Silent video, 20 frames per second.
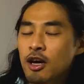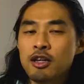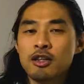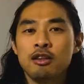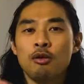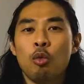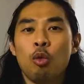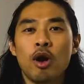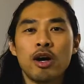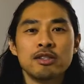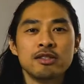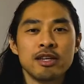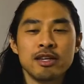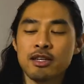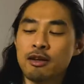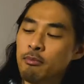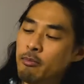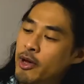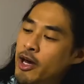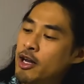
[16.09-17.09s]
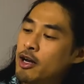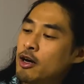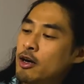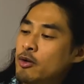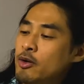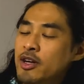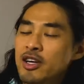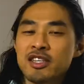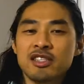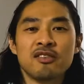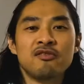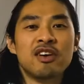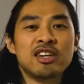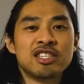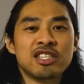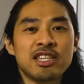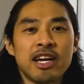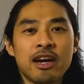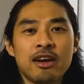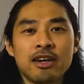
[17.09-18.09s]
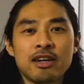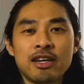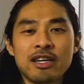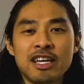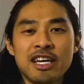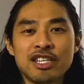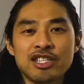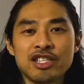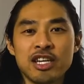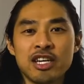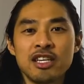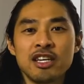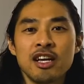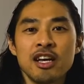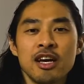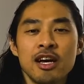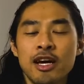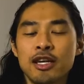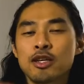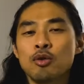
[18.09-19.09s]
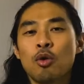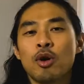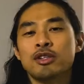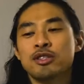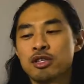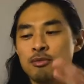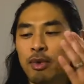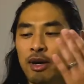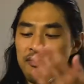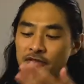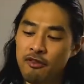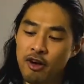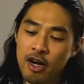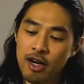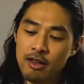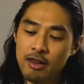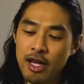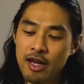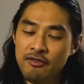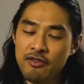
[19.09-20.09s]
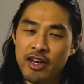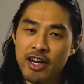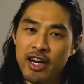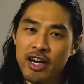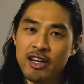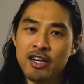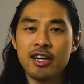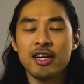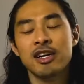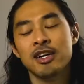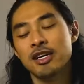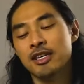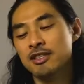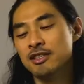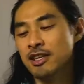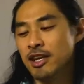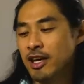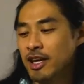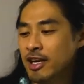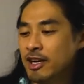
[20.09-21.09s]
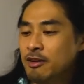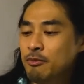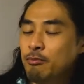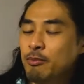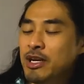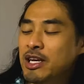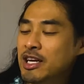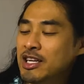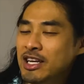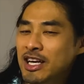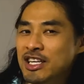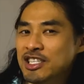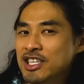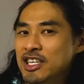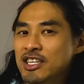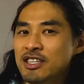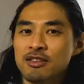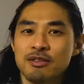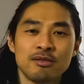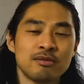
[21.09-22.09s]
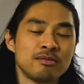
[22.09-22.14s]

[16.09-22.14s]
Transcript: The one in the middle is a vegetarian edition, and the one to my far left here is a meat edition.